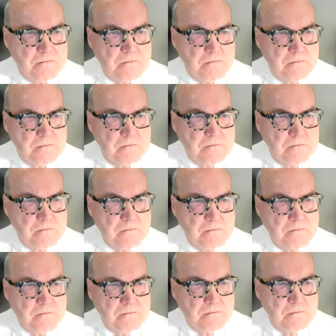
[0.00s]

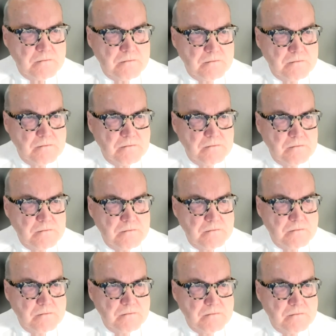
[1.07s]

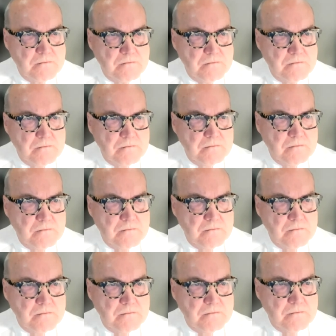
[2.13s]

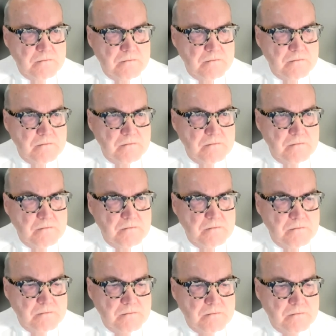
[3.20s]

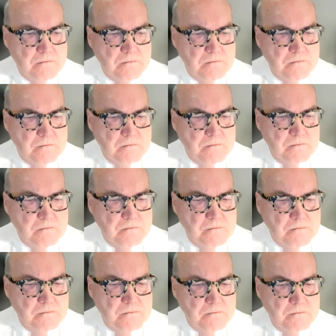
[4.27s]

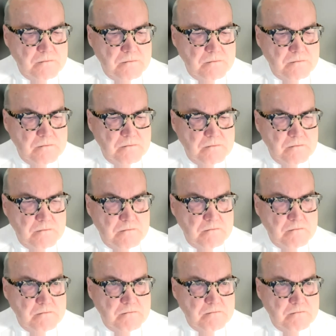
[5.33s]

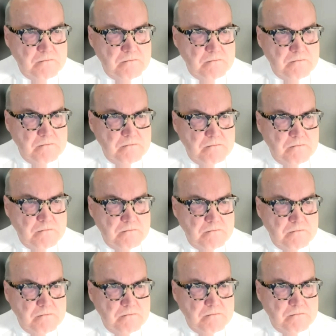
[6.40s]

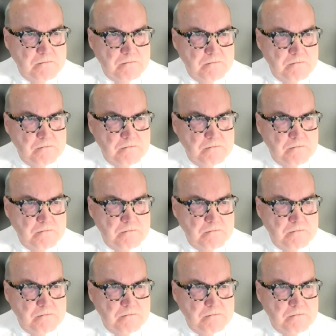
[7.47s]
(silent)